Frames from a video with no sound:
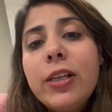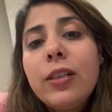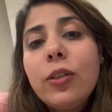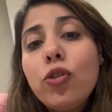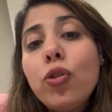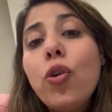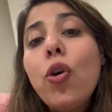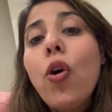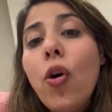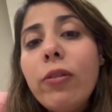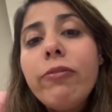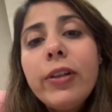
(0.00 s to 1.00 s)

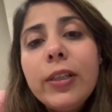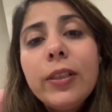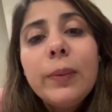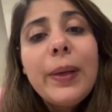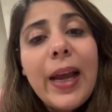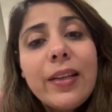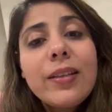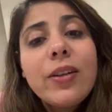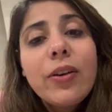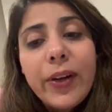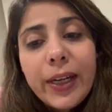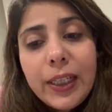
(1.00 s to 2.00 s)
in the blanks
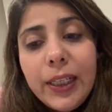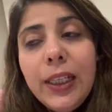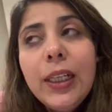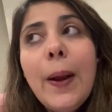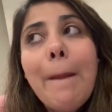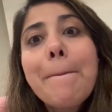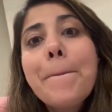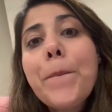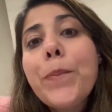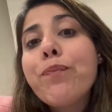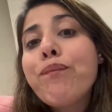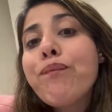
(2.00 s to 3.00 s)
correctly.
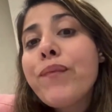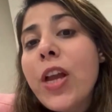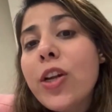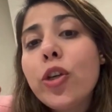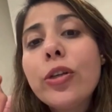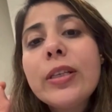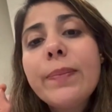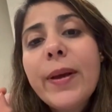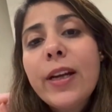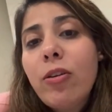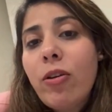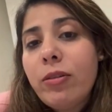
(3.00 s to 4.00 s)
Don't spend
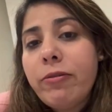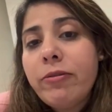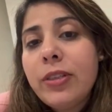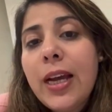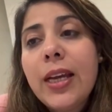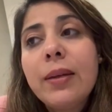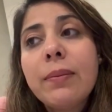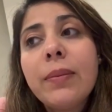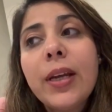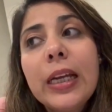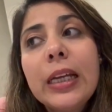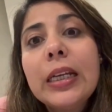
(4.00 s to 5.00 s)
a lot of time
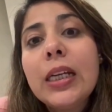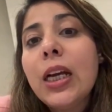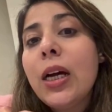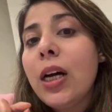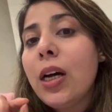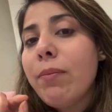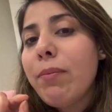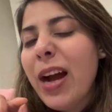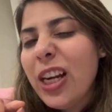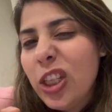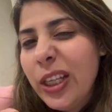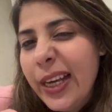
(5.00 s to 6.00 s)
in
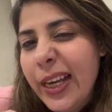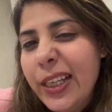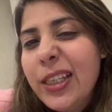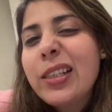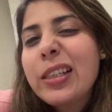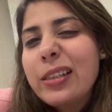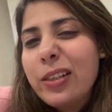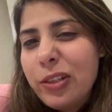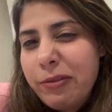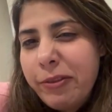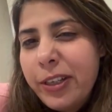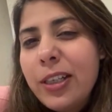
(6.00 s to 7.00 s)
match the headings because they're
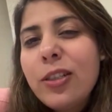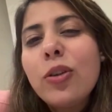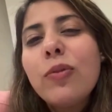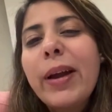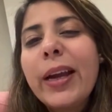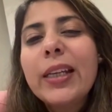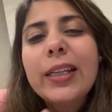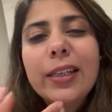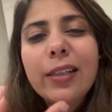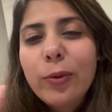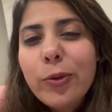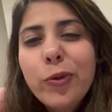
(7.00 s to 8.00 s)
difficult, so you might get a
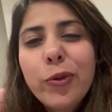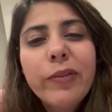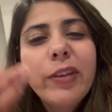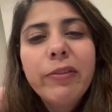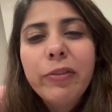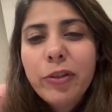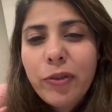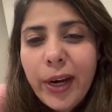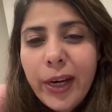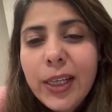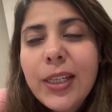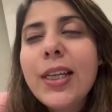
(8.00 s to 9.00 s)
low score even if you're
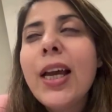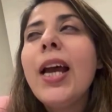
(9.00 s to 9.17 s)
trying it.